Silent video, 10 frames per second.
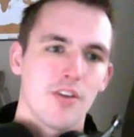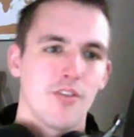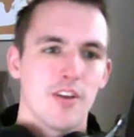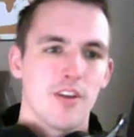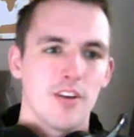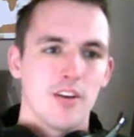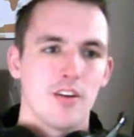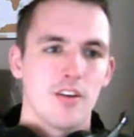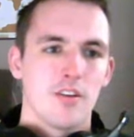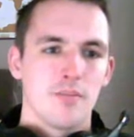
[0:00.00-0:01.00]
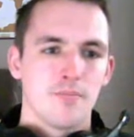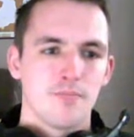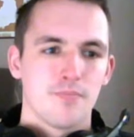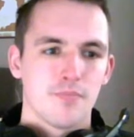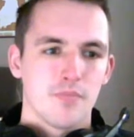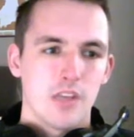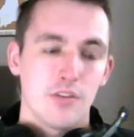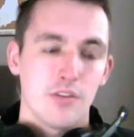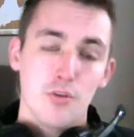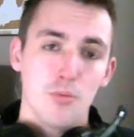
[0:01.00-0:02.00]
that it's
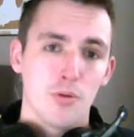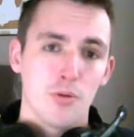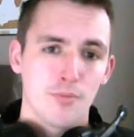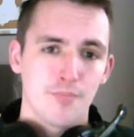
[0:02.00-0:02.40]
doable.